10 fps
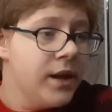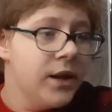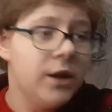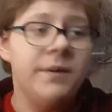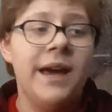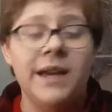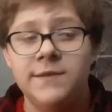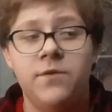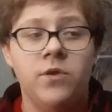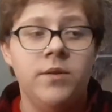No one
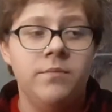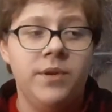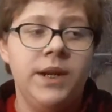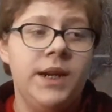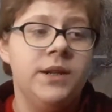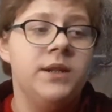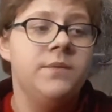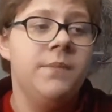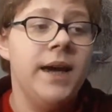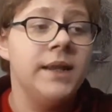asked for it, but here's
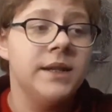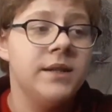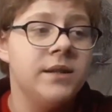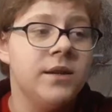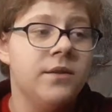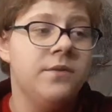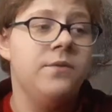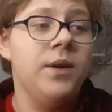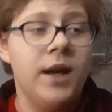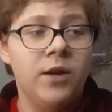my list of
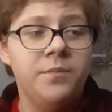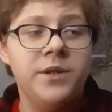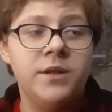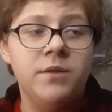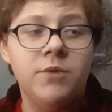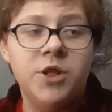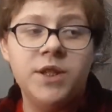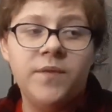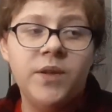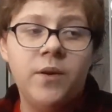what helps, which is
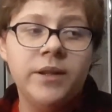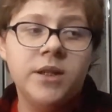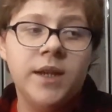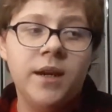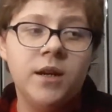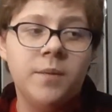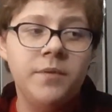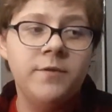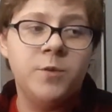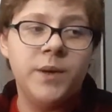definitely going to take a couple
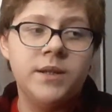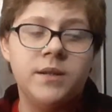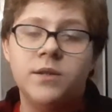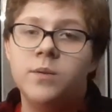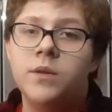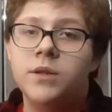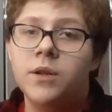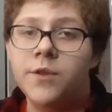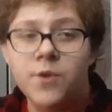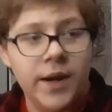of tweets, so I'll
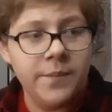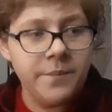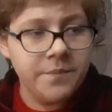start a thread.